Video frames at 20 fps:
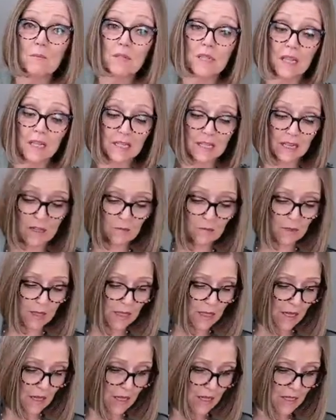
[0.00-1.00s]
upside down
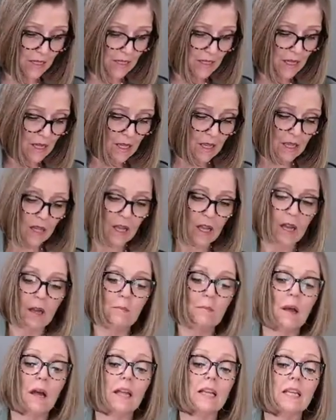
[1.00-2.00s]
because
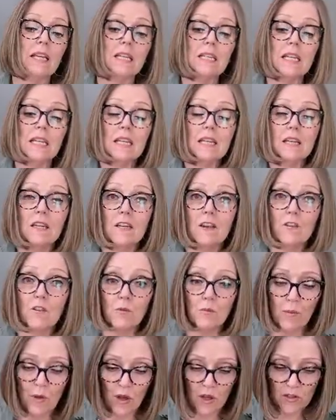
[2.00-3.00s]
I need to get
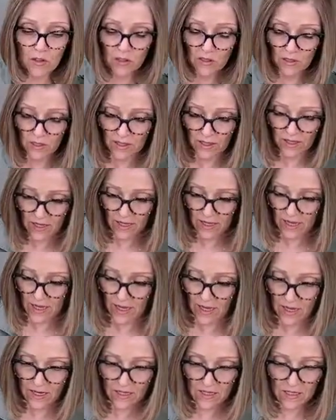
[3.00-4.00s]
another bottle,
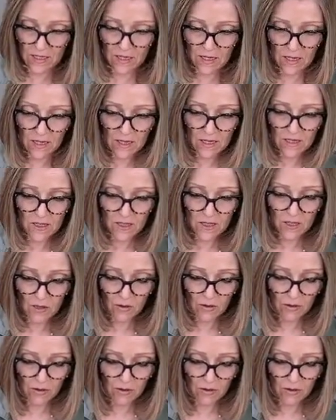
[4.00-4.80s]
and so